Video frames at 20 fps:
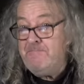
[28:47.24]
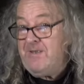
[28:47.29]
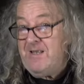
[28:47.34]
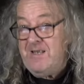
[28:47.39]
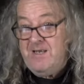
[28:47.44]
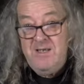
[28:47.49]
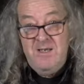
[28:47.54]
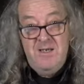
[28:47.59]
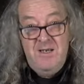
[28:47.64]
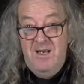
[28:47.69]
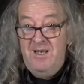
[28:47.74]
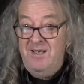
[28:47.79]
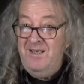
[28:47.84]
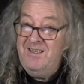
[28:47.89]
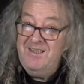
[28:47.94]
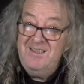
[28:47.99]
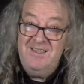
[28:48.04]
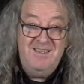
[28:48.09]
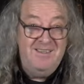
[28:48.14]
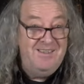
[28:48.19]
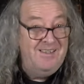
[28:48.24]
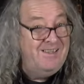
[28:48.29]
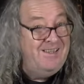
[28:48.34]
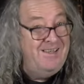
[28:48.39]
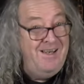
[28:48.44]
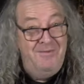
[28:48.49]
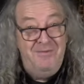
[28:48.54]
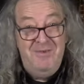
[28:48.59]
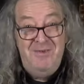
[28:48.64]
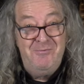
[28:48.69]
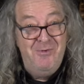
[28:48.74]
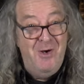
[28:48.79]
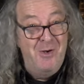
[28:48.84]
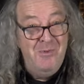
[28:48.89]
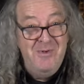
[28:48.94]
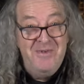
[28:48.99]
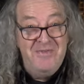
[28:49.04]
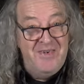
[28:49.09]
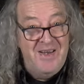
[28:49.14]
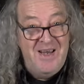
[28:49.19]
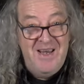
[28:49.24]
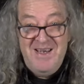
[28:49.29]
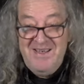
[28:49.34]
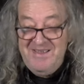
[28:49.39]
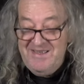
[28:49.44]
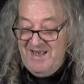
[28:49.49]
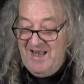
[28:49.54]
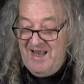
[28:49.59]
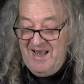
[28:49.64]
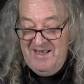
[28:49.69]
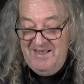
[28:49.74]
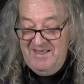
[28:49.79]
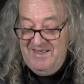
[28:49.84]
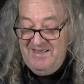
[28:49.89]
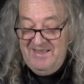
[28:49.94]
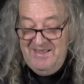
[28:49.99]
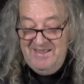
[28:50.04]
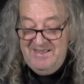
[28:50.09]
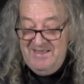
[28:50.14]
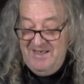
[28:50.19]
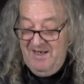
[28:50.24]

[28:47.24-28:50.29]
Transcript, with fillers: it, there's nothing wrong with it, is there? There's